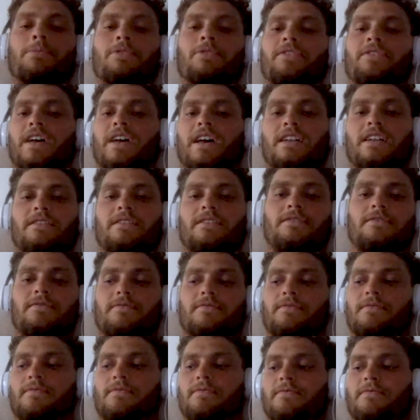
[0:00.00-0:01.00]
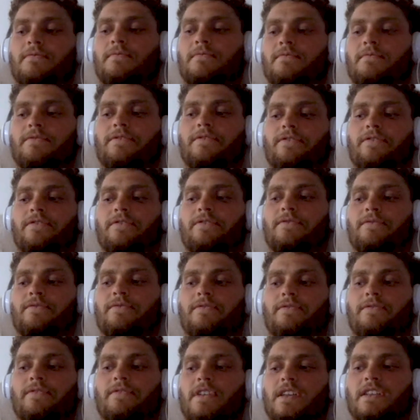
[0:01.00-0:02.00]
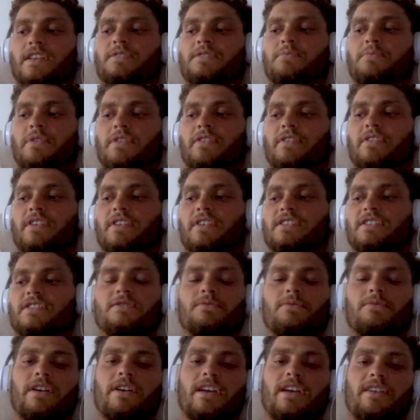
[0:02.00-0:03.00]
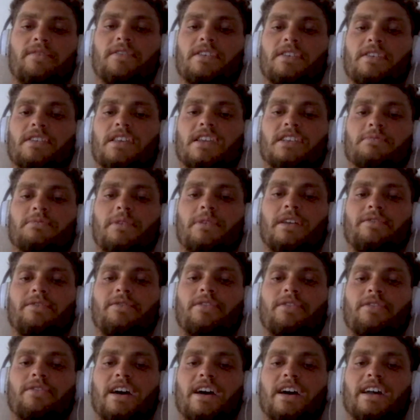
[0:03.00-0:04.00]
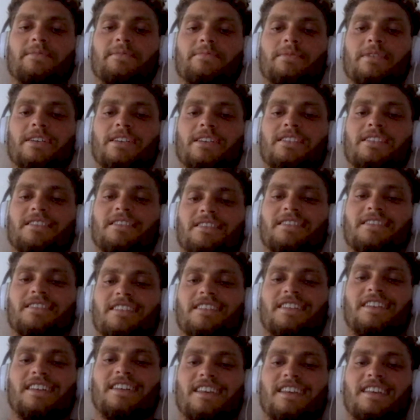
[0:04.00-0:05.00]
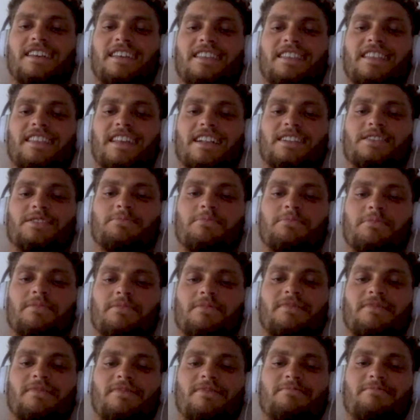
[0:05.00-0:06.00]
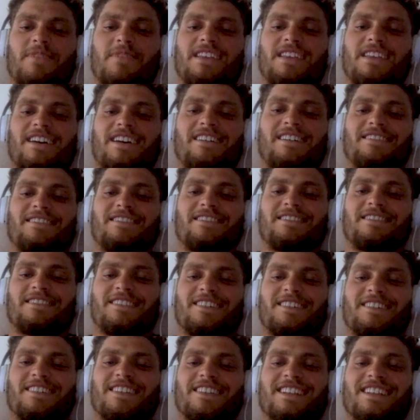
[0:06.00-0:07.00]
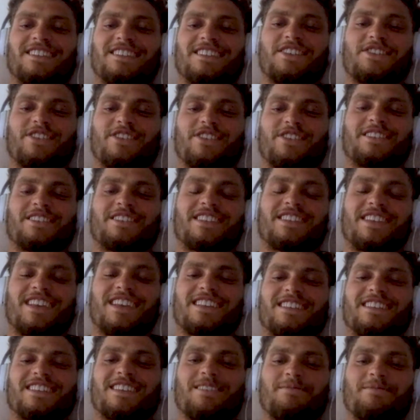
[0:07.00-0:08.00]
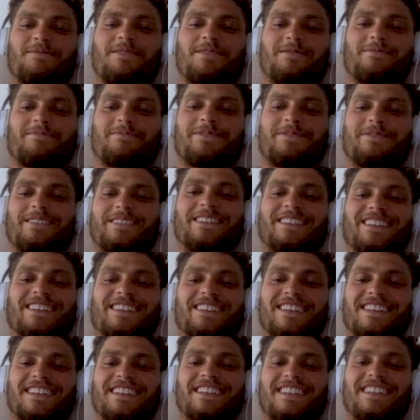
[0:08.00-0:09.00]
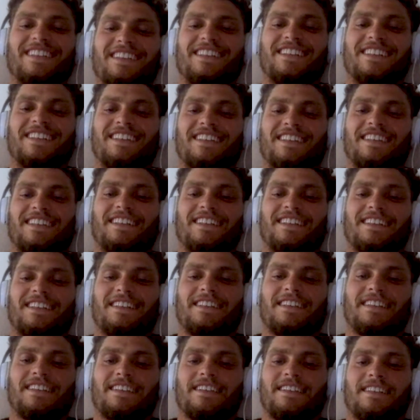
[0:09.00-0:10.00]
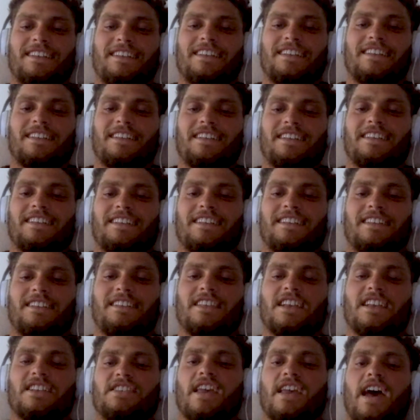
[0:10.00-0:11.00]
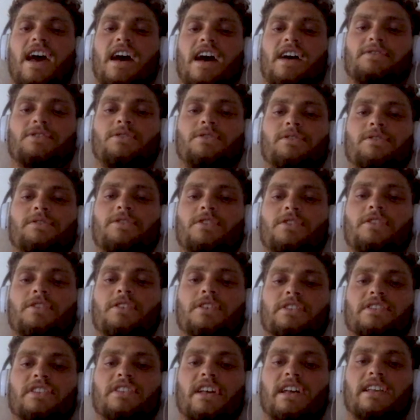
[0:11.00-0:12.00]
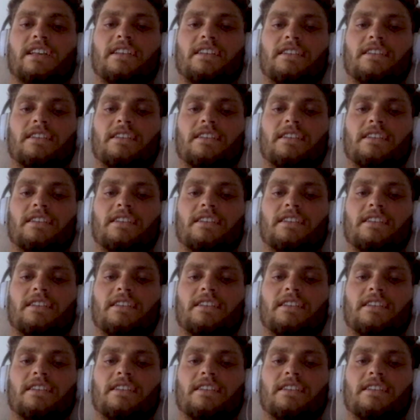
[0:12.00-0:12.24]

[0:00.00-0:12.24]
have had experiences where everything's been fine, but that's me now. Don't get surgery overseas and come home. Unless you have to, of course. Like,